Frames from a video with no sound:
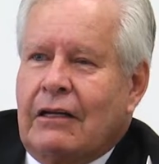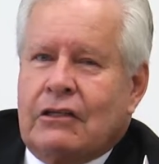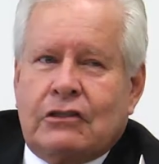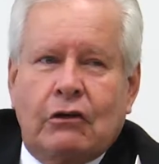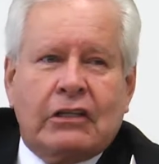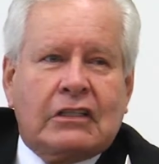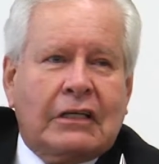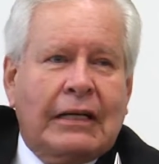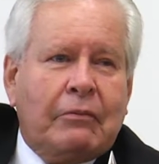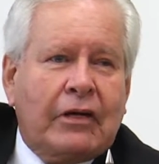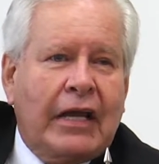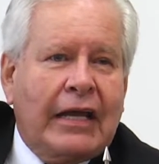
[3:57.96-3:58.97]
So it's
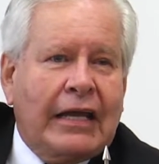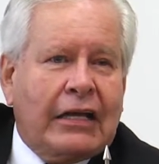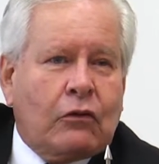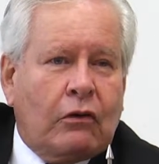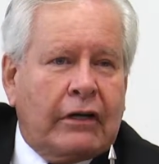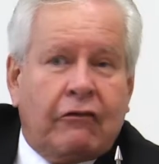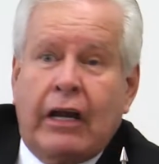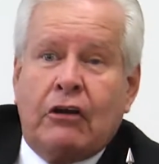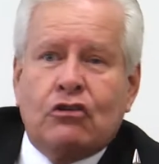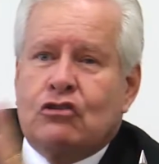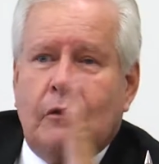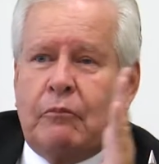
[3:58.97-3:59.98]
liberty, equality, and
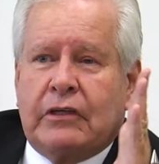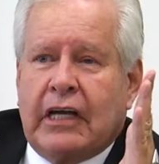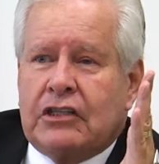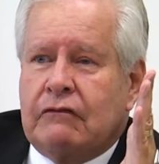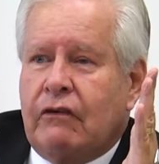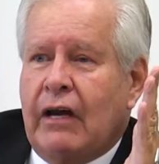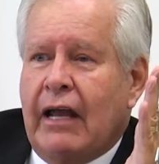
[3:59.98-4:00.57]
there's no protection for